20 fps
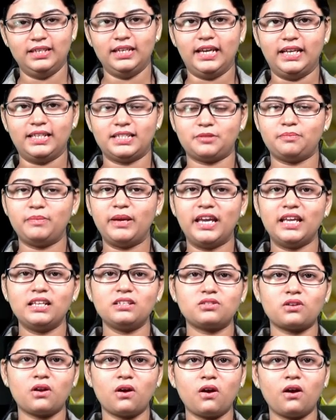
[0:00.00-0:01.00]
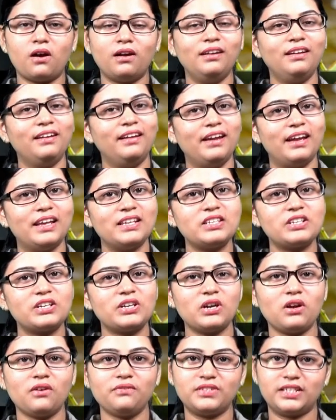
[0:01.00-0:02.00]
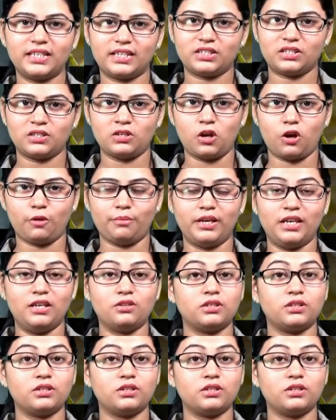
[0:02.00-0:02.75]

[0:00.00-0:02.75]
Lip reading: It's based on history of taxonomy.